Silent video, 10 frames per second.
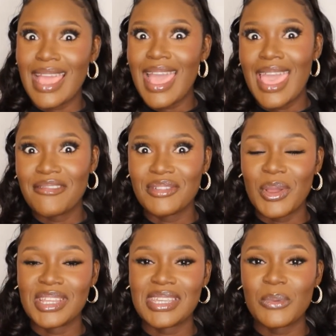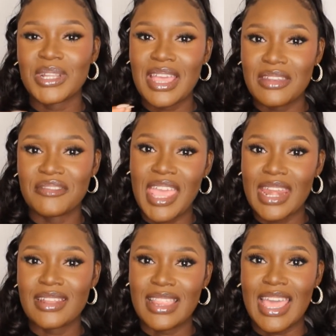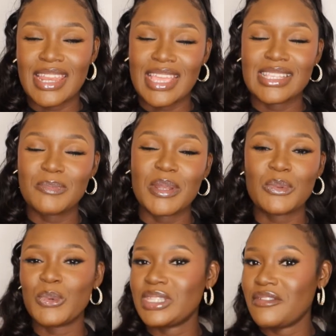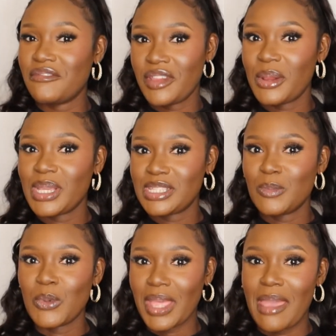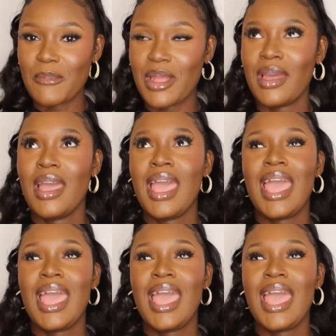I have no idea what kind of Canon that is, but it was a very small camera.